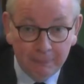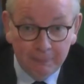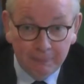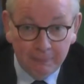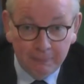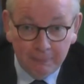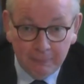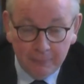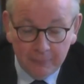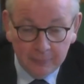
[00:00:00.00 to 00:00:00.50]

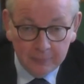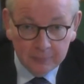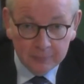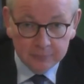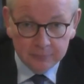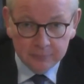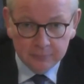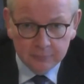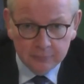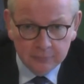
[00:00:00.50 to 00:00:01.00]
And
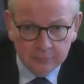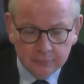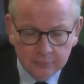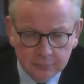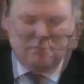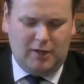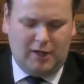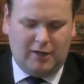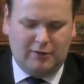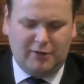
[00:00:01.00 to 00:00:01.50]
so
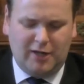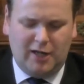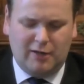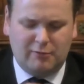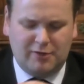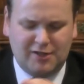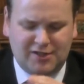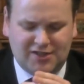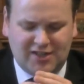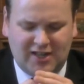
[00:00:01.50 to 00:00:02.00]
how can
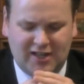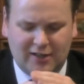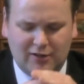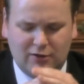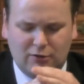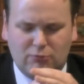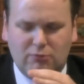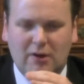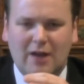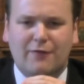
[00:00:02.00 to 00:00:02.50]
we tell
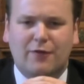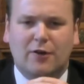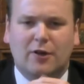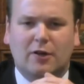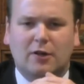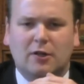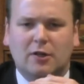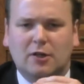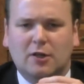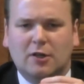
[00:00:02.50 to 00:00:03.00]
whether
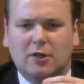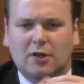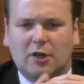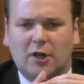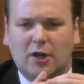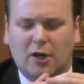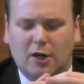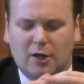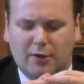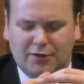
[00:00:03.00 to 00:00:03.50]

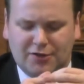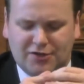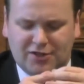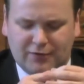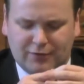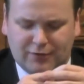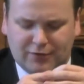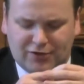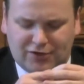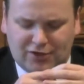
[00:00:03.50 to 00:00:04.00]
the
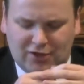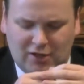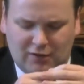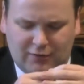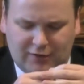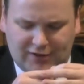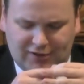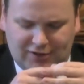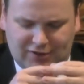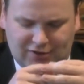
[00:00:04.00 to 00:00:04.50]
civil
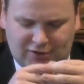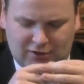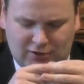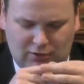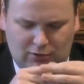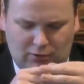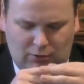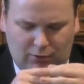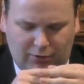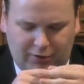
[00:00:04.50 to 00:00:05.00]
service
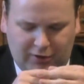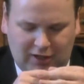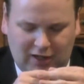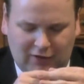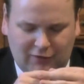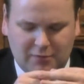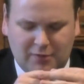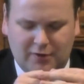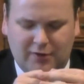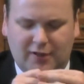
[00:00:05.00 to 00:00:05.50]
or the
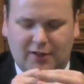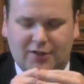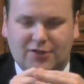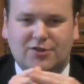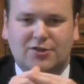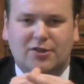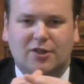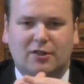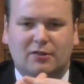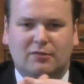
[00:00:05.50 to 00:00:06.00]
government
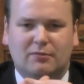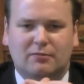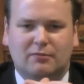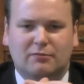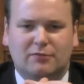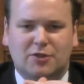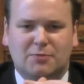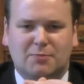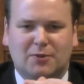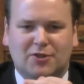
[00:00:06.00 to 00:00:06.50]
that's
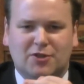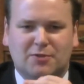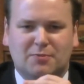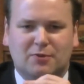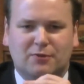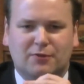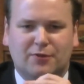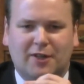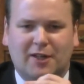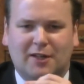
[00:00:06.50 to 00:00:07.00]
responsible
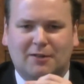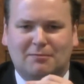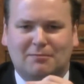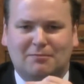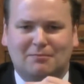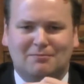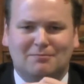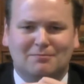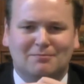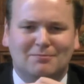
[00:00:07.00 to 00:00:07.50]
for that
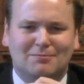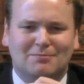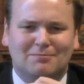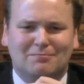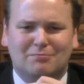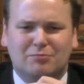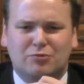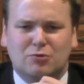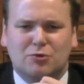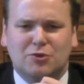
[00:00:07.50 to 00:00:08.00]

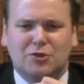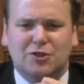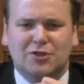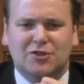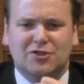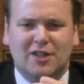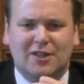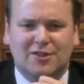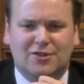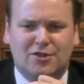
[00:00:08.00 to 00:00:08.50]
broad
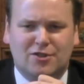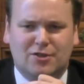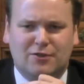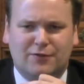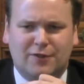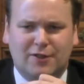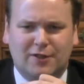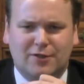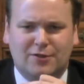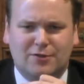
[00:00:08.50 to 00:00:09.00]
consensus of
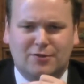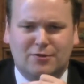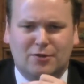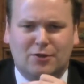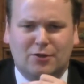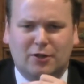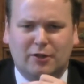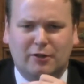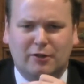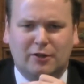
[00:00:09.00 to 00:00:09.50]
things
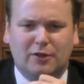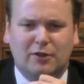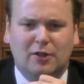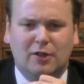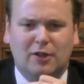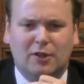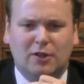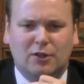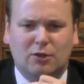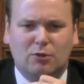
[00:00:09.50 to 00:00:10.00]
not going
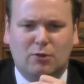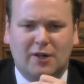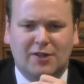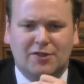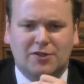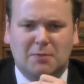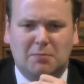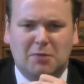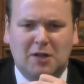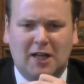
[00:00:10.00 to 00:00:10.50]
quite
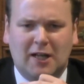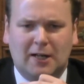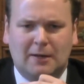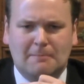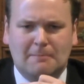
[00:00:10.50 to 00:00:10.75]
to plan?